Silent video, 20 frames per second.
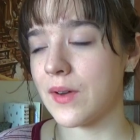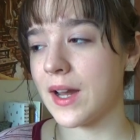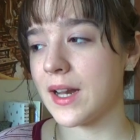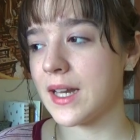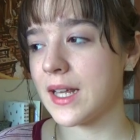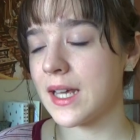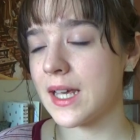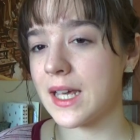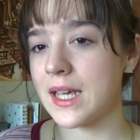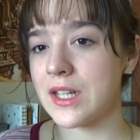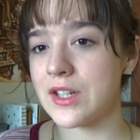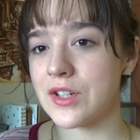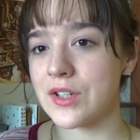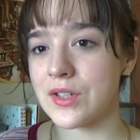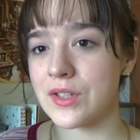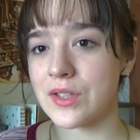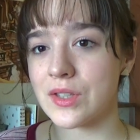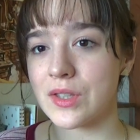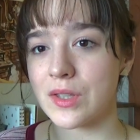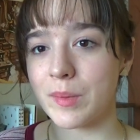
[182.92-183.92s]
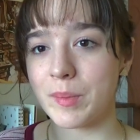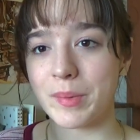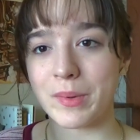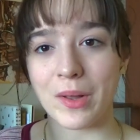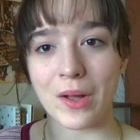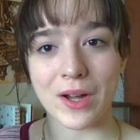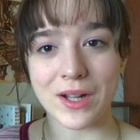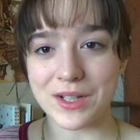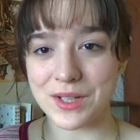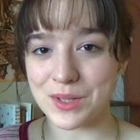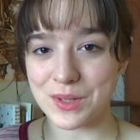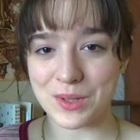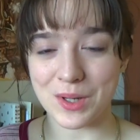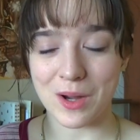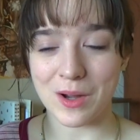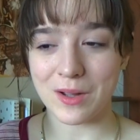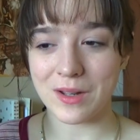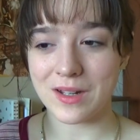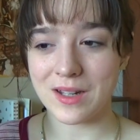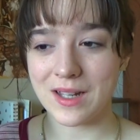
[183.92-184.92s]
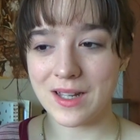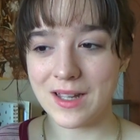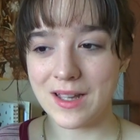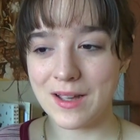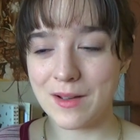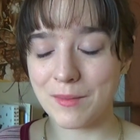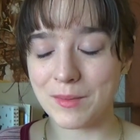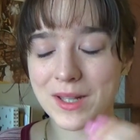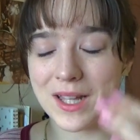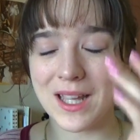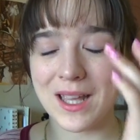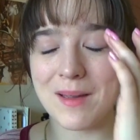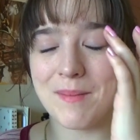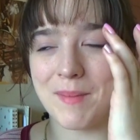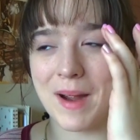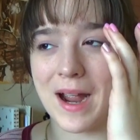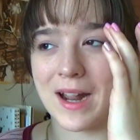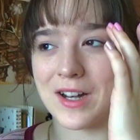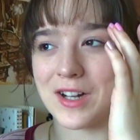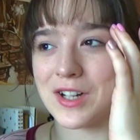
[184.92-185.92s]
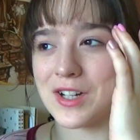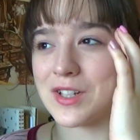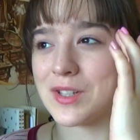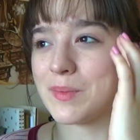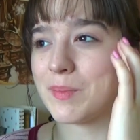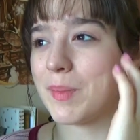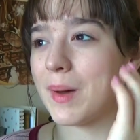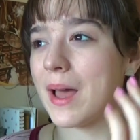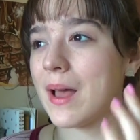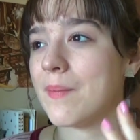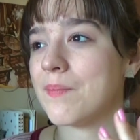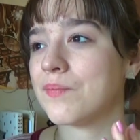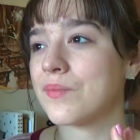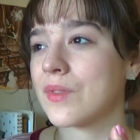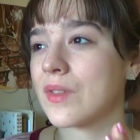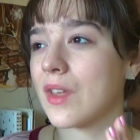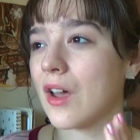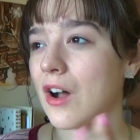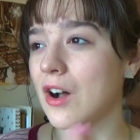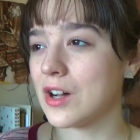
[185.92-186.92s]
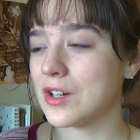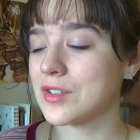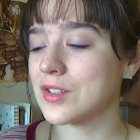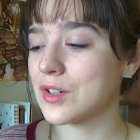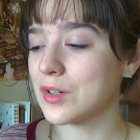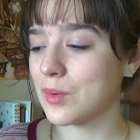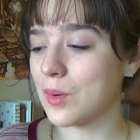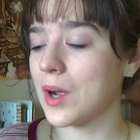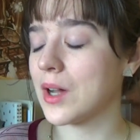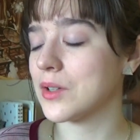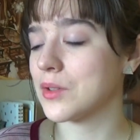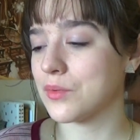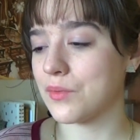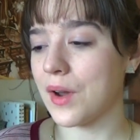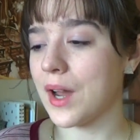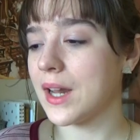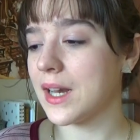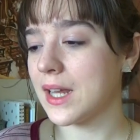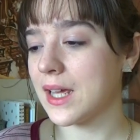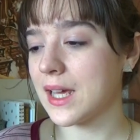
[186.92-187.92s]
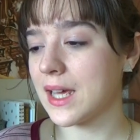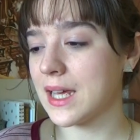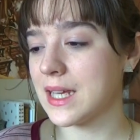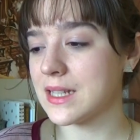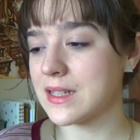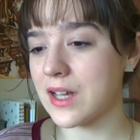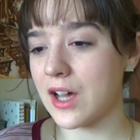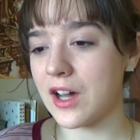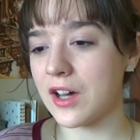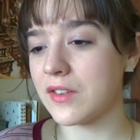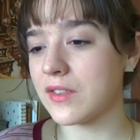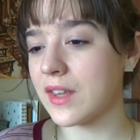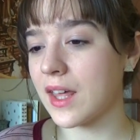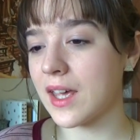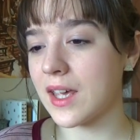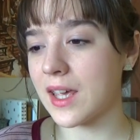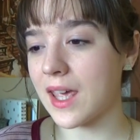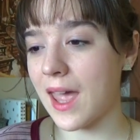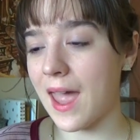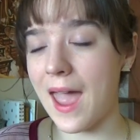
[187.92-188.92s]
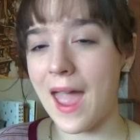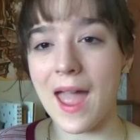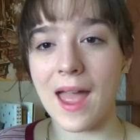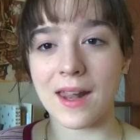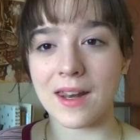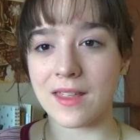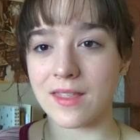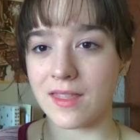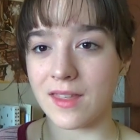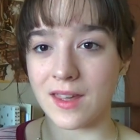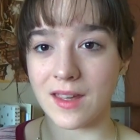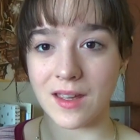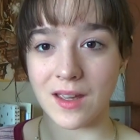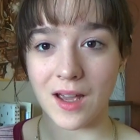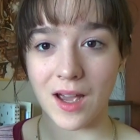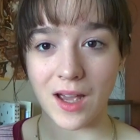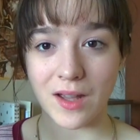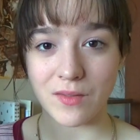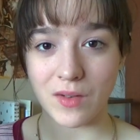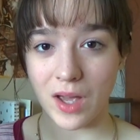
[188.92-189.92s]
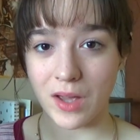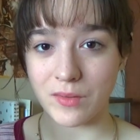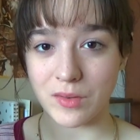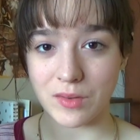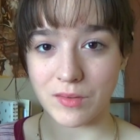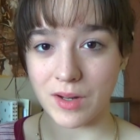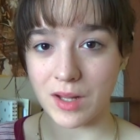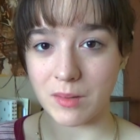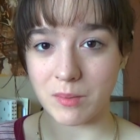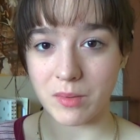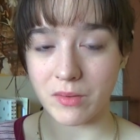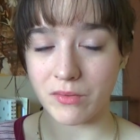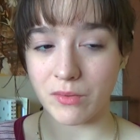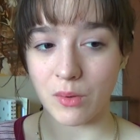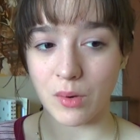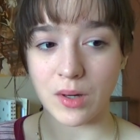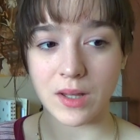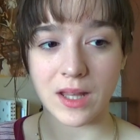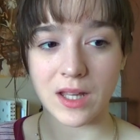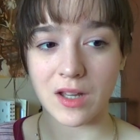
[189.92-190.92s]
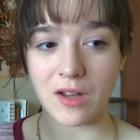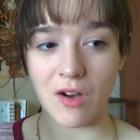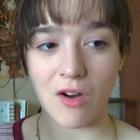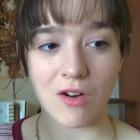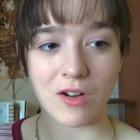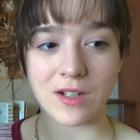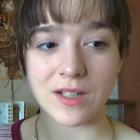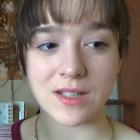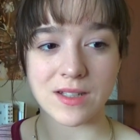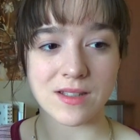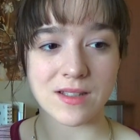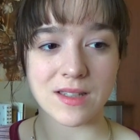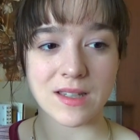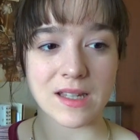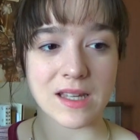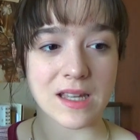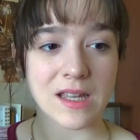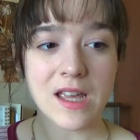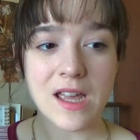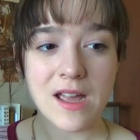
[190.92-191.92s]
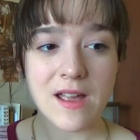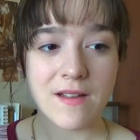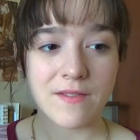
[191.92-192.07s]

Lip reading: writing, it just, the plot does not, well, like it matters, but Oscar Wilde's writing is unlike anything I've ever read before. Like, honestly,